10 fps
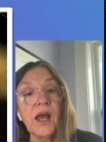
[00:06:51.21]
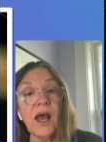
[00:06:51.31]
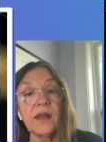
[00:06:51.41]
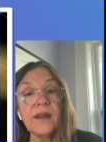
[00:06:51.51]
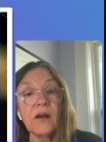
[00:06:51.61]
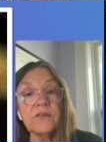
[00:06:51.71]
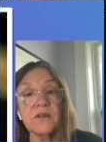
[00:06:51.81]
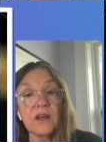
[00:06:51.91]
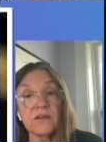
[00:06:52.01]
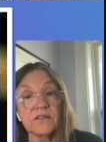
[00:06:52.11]
announced
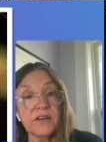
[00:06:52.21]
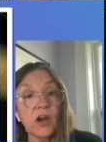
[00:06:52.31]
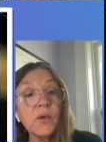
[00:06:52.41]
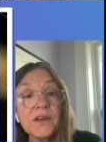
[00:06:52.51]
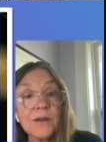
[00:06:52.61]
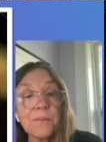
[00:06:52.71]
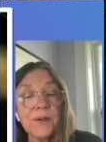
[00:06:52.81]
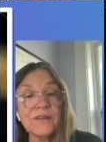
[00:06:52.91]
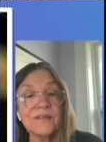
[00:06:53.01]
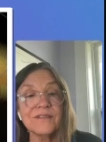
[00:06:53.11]
a
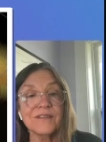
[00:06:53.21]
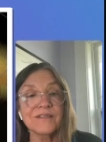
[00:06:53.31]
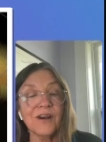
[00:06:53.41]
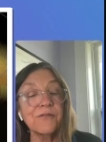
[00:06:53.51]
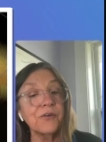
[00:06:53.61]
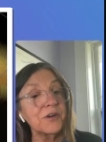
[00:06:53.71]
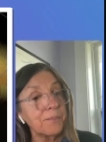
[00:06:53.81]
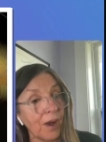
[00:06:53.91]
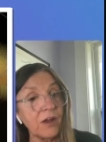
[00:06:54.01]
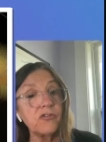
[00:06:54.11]
serendipitous discovery
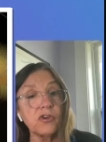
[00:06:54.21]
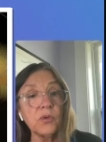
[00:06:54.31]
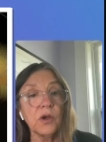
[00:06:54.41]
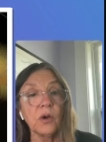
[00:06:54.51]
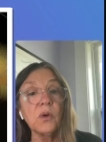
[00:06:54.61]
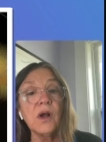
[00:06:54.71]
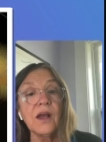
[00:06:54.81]
by Juno